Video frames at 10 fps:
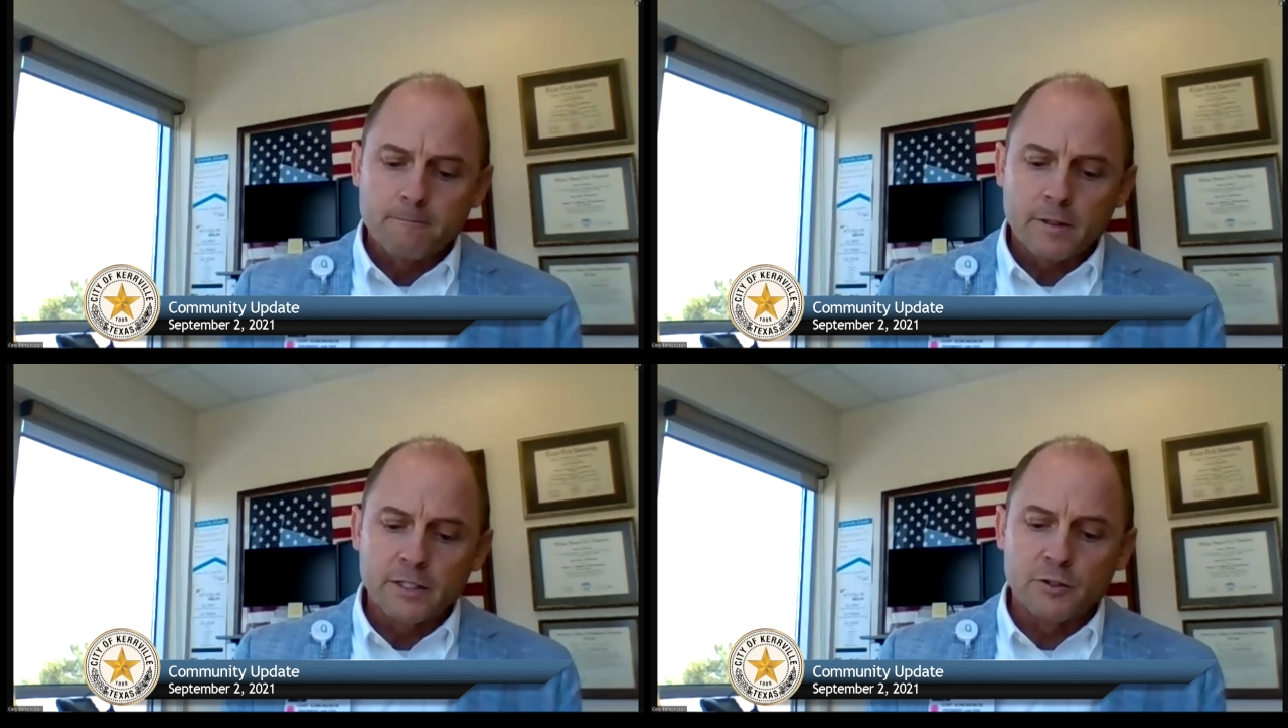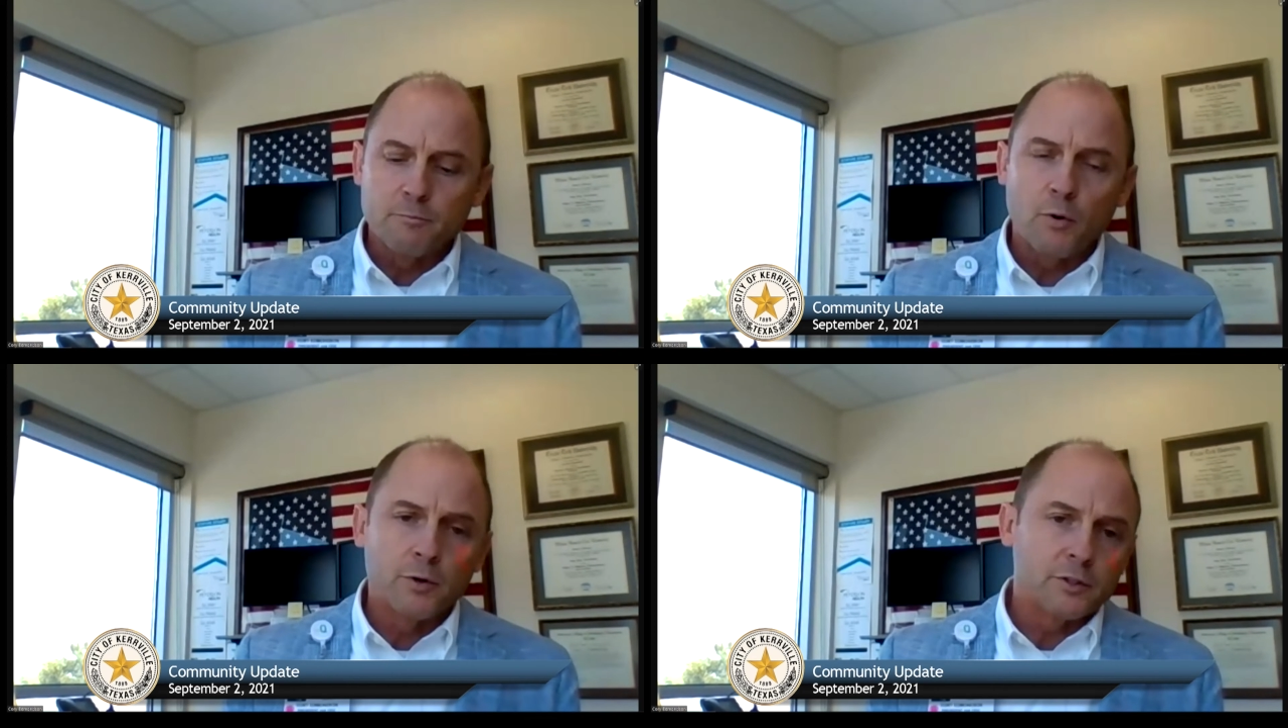It's
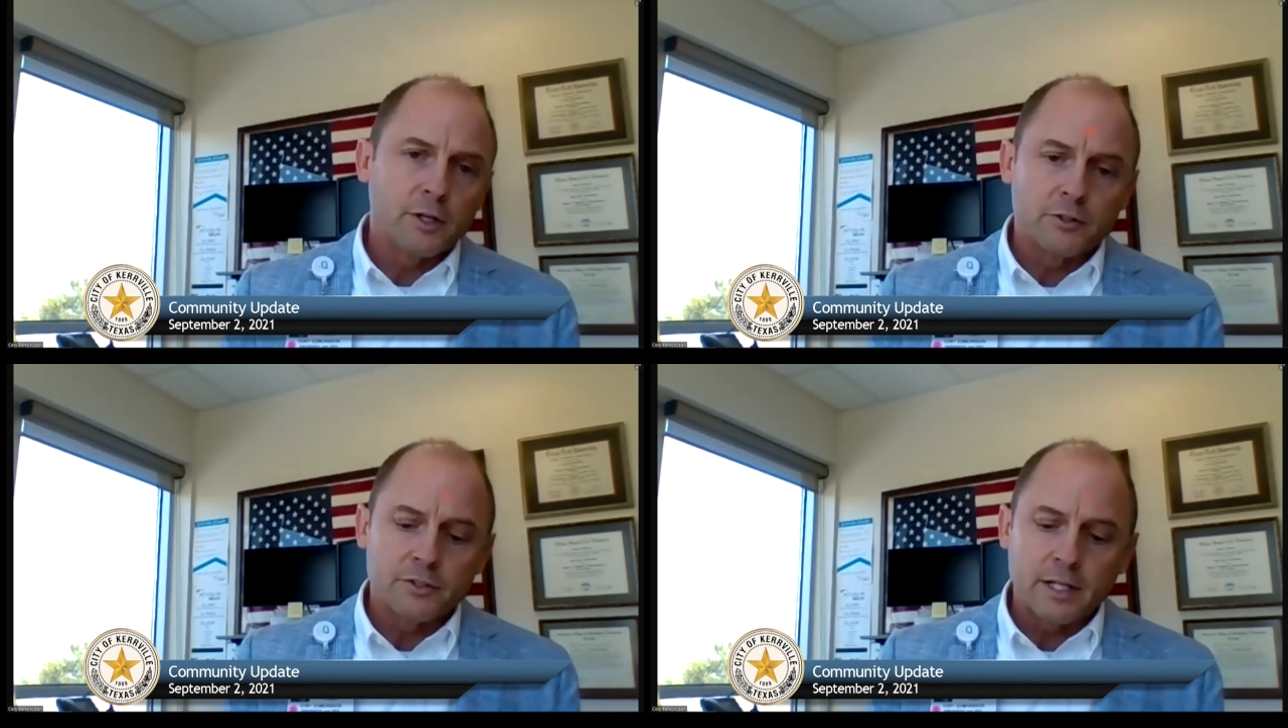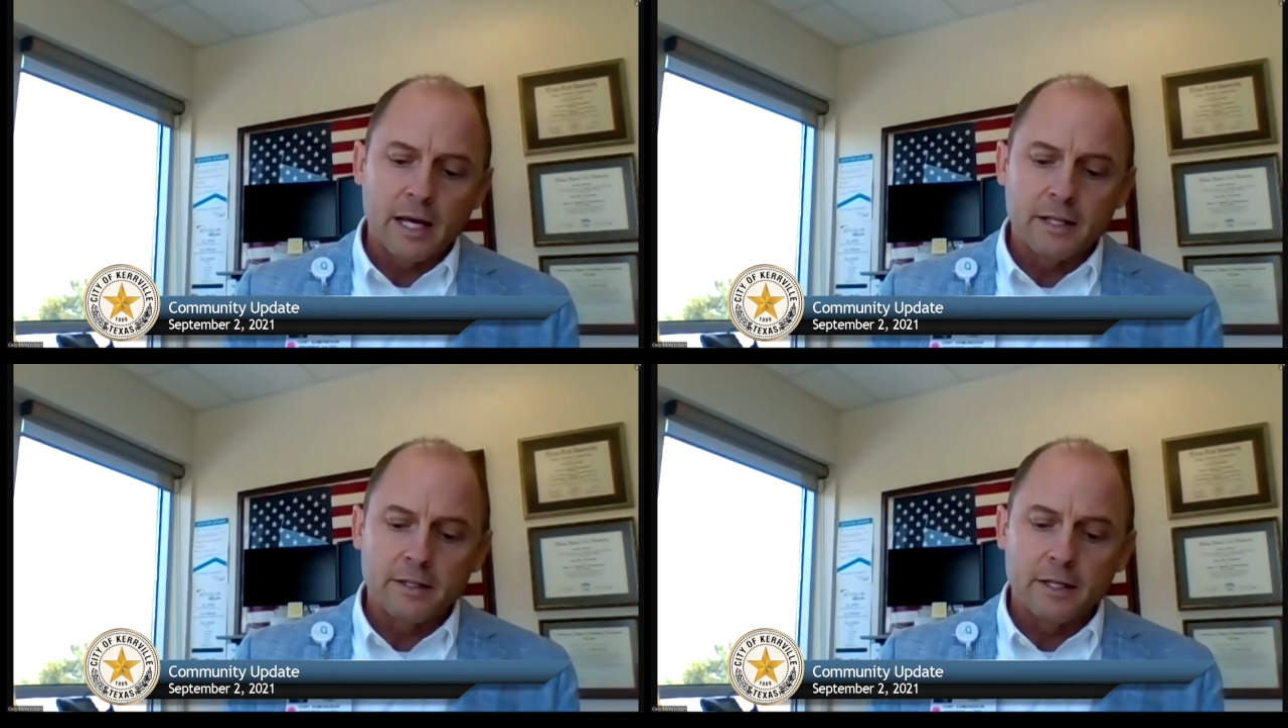important to
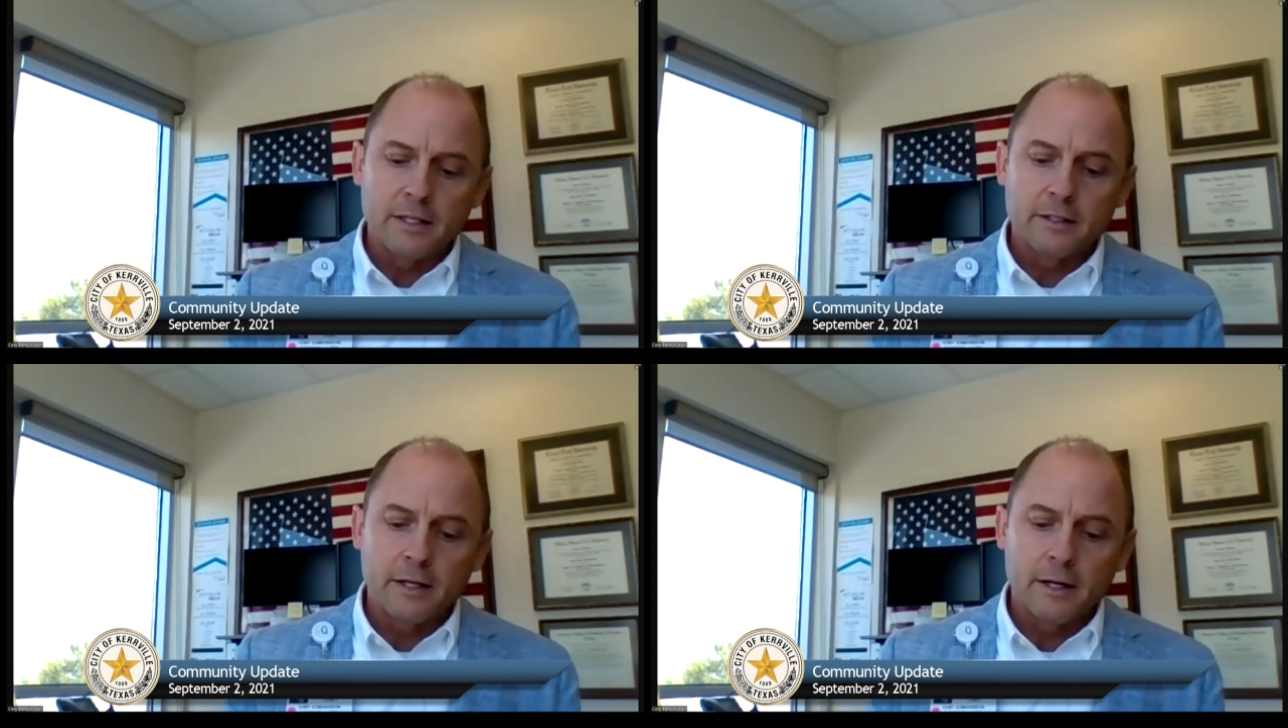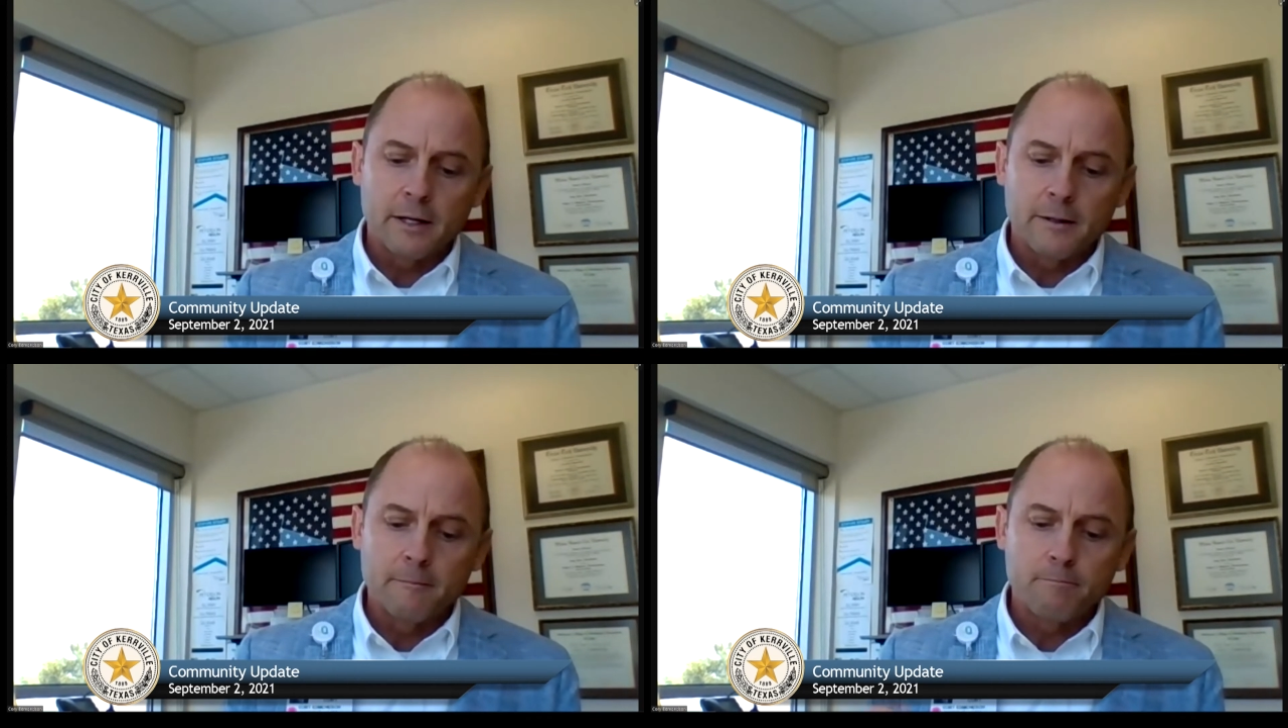understand that
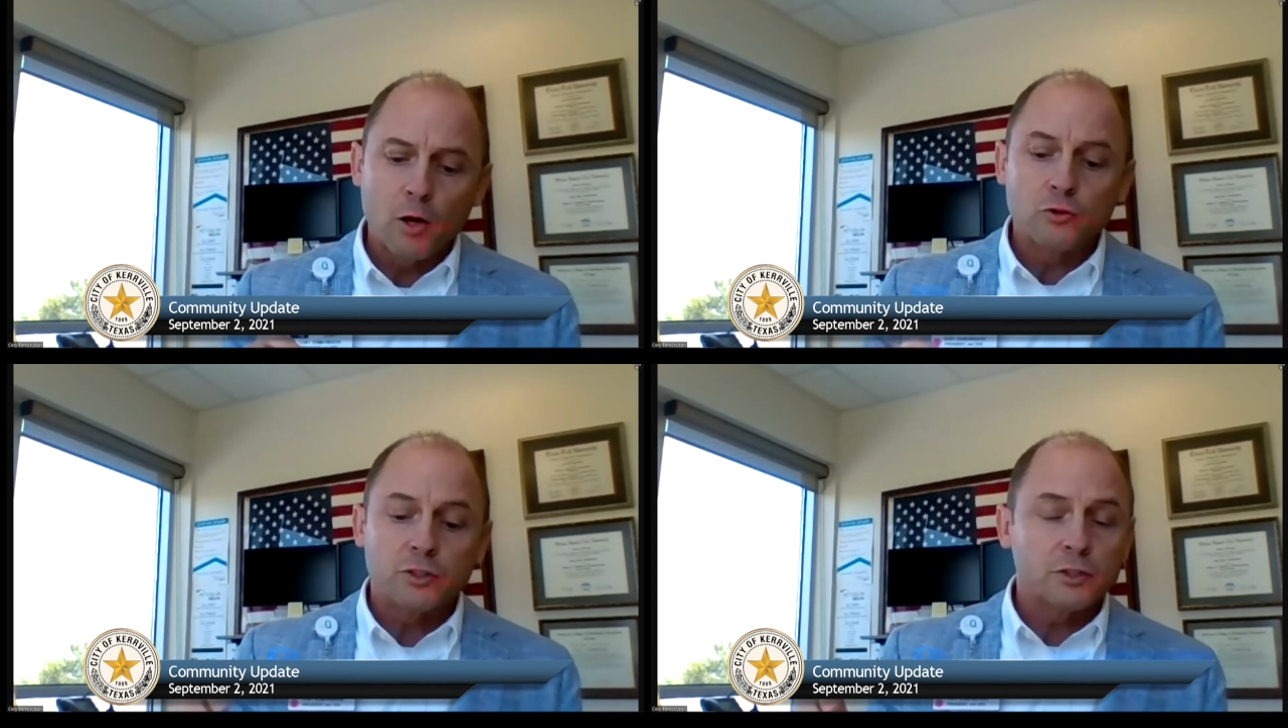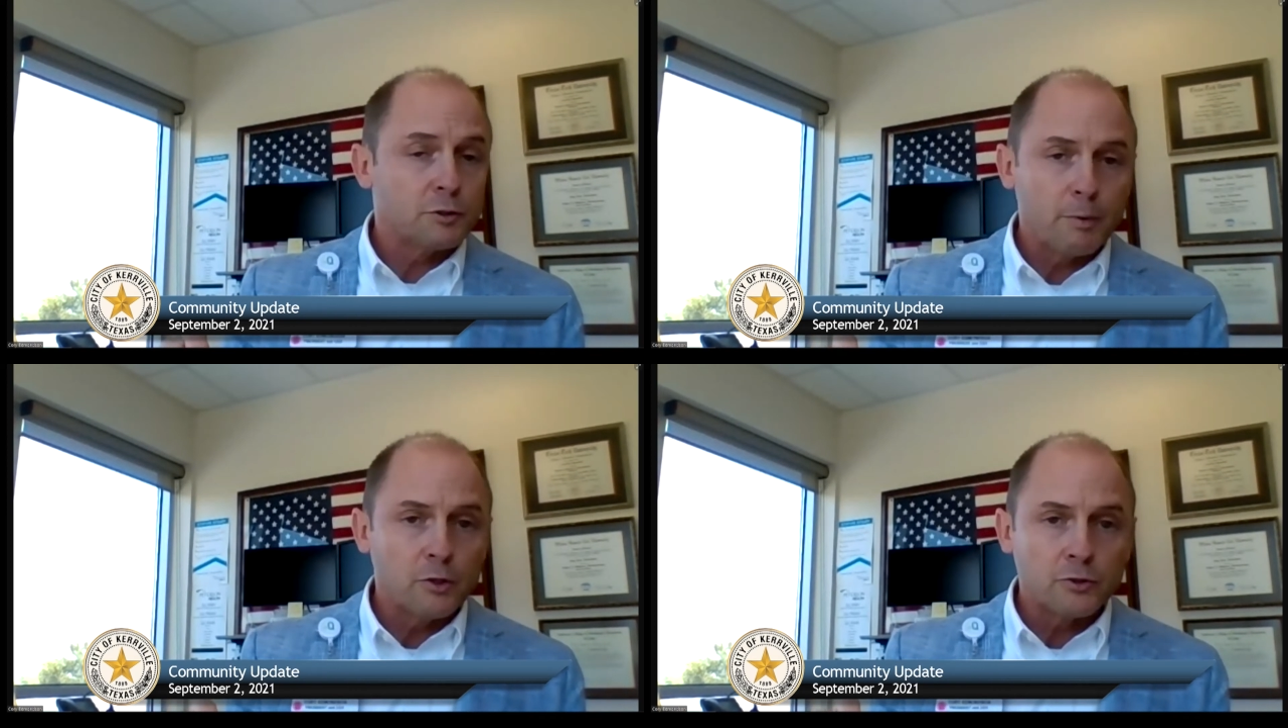
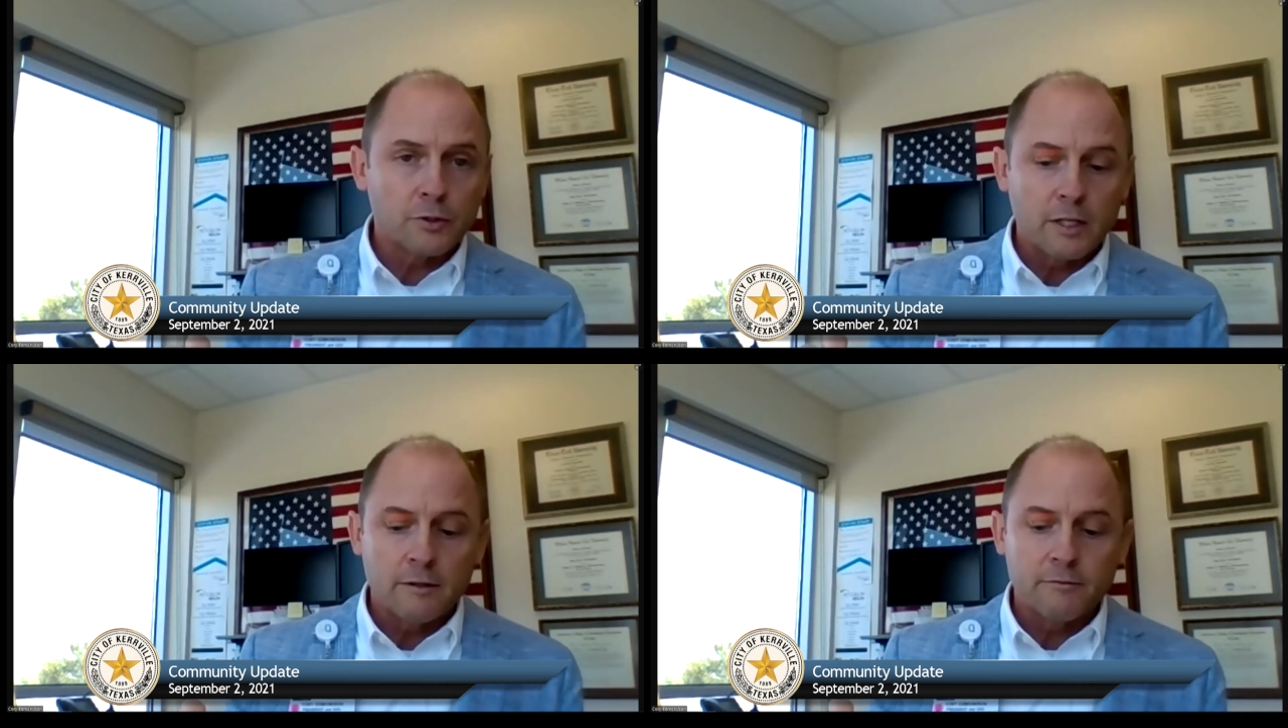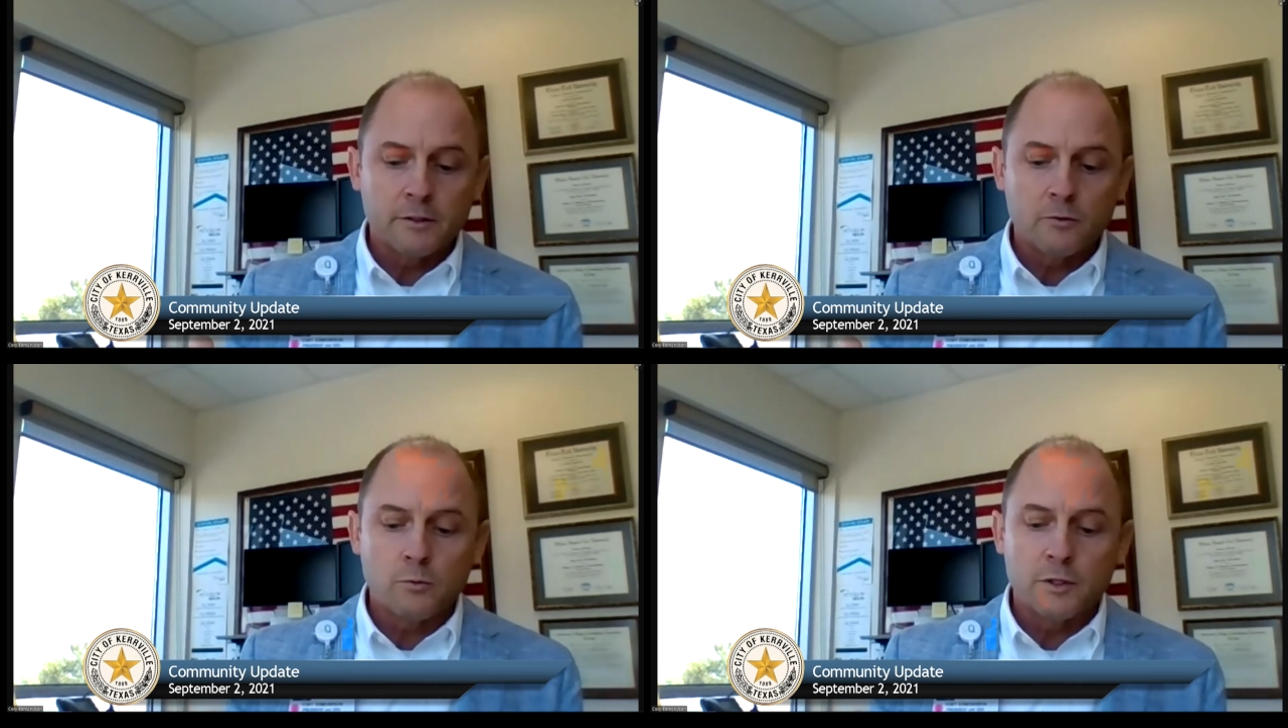post-exposure,
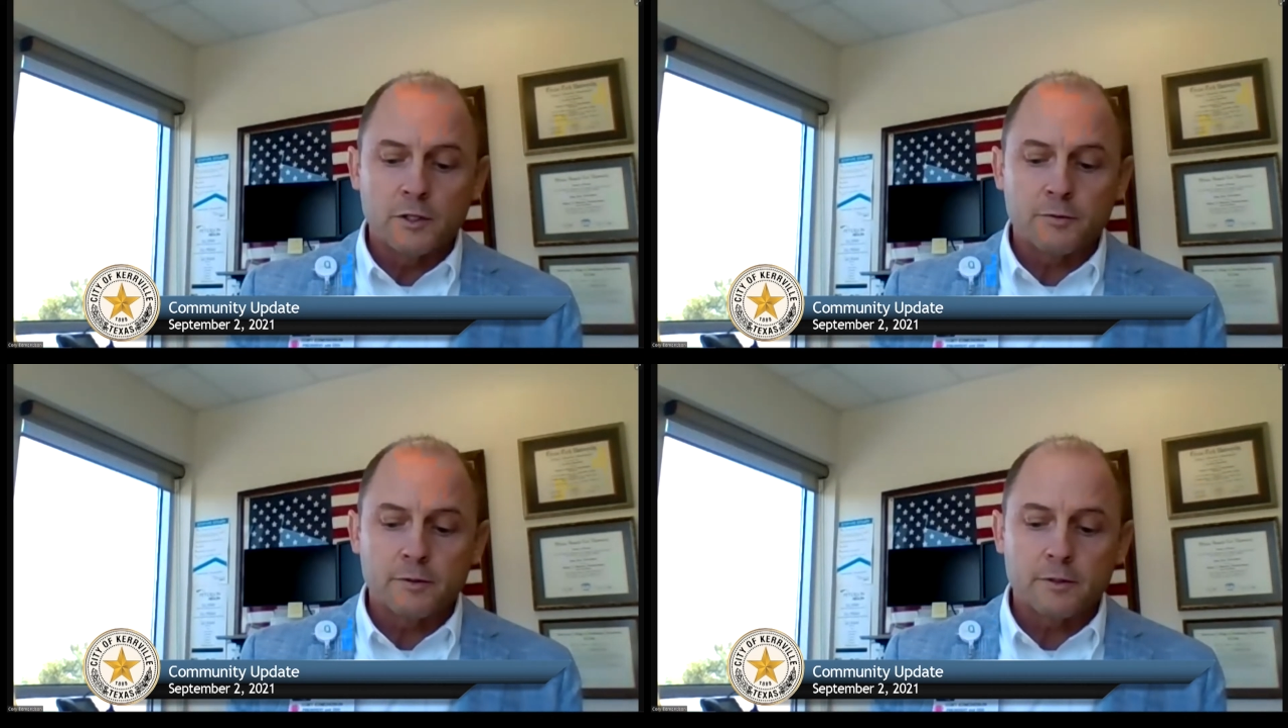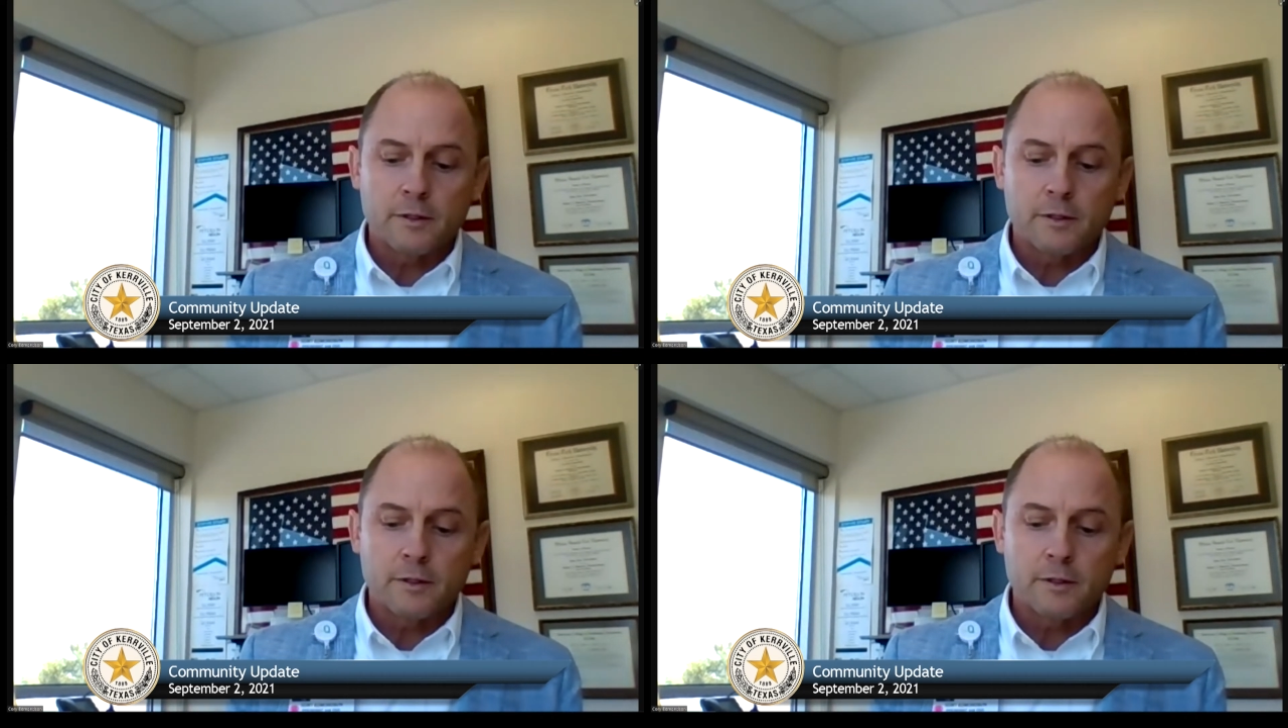even with